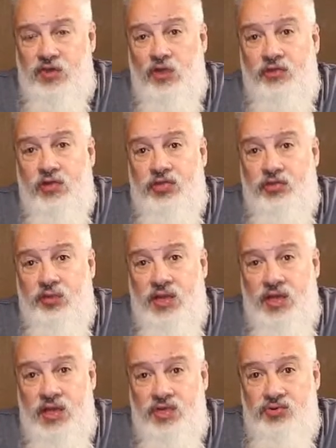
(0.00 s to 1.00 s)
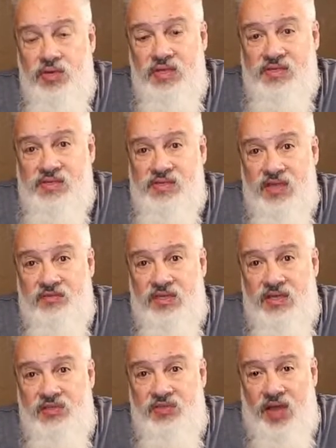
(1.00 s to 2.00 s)
over
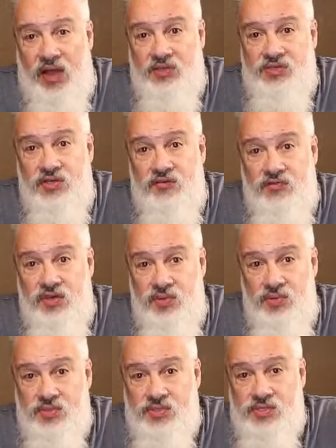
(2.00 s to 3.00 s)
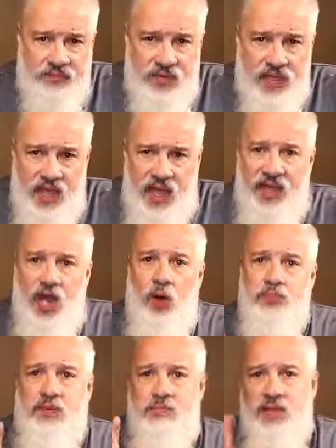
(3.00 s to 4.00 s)
370,000 views and
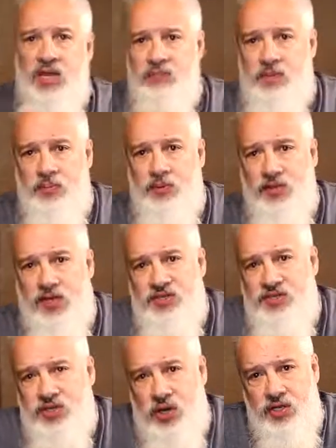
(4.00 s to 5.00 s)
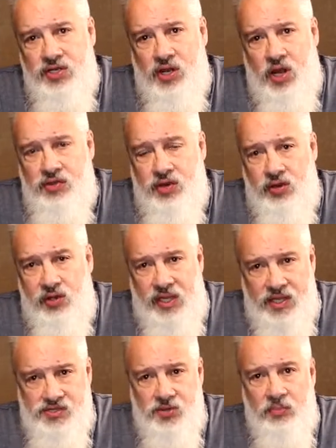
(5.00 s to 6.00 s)
helped many people get started on their
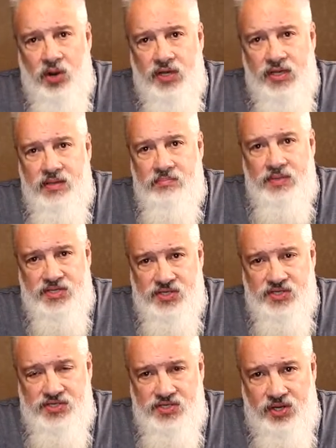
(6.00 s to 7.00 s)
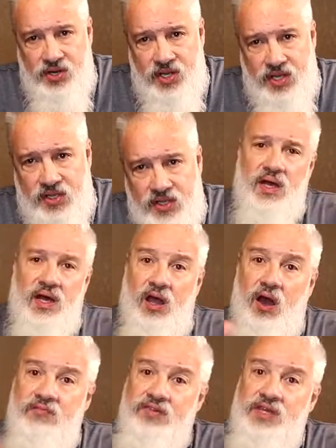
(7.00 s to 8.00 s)
laser marking business journey. I
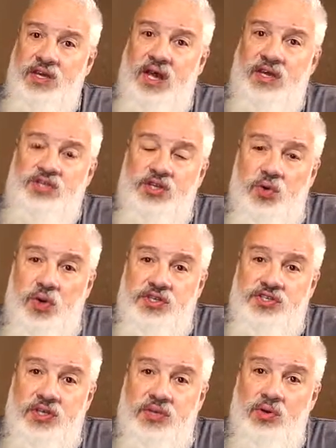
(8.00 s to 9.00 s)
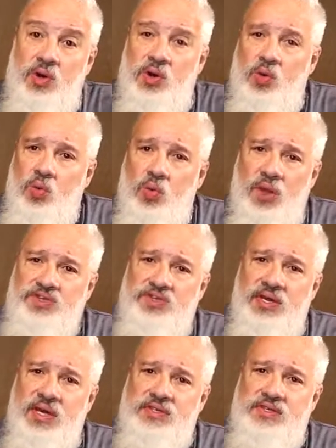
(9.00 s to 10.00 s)
often get asked the question, what's
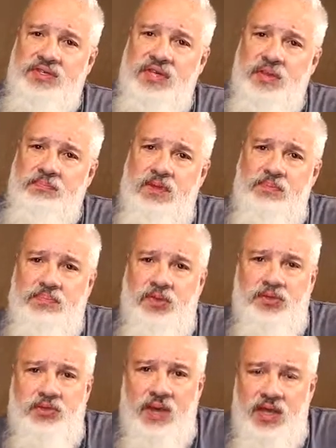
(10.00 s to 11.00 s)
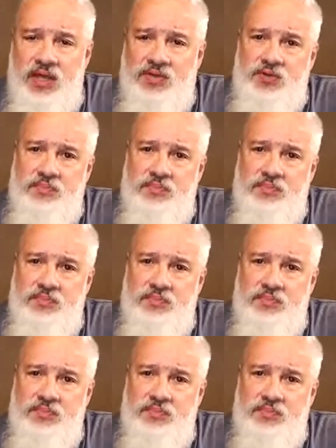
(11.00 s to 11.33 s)
the next step in building my laser